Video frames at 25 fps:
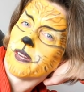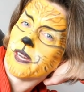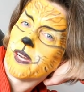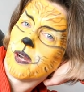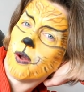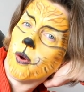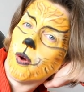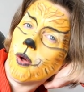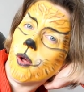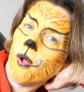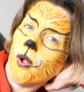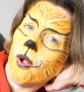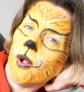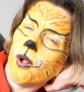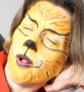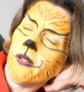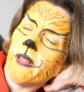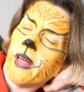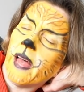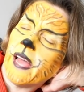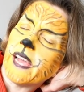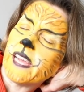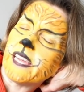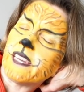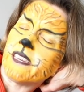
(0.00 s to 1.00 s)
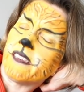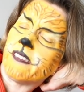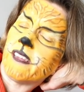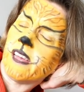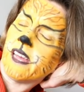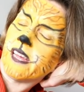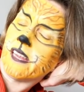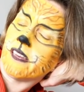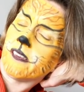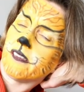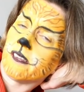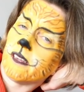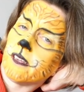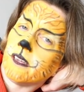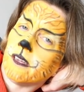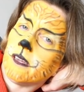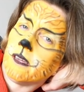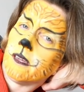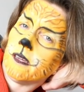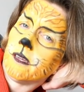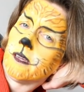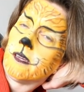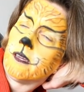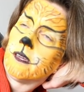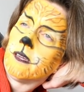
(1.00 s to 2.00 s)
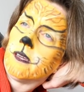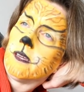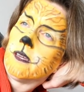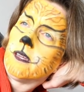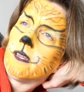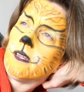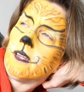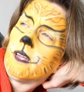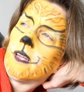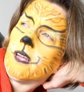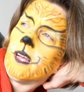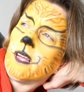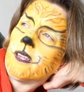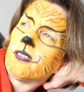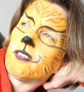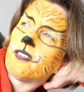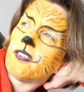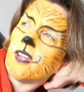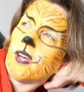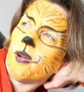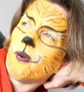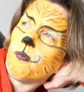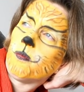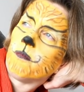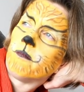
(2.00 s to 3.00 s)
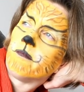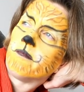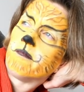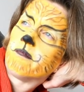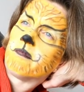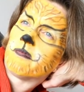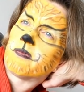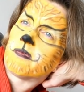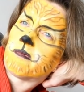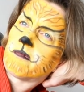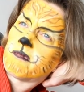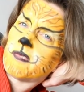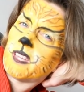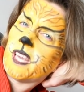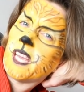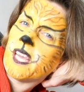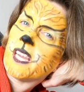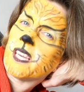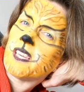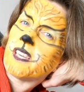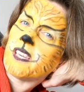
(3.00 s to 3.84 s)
in all that he did. So King